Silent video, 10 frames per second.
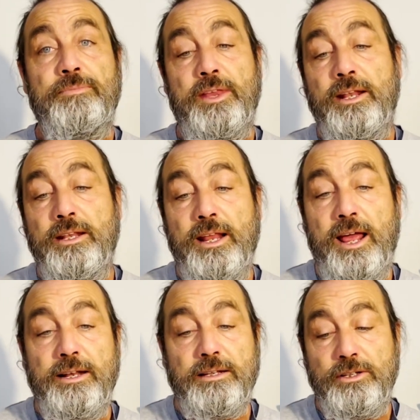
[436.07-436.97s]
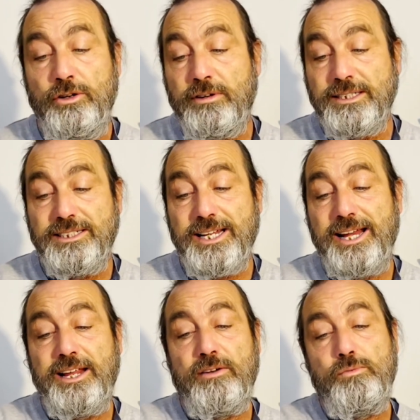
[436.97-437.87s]
and your
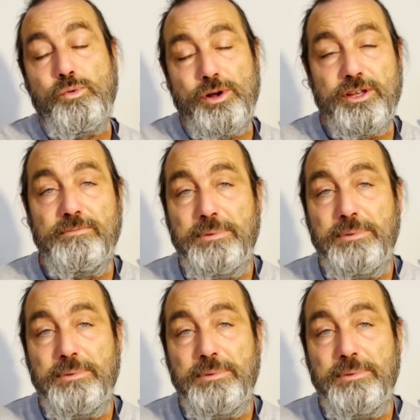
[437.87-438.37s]
understanding of what you've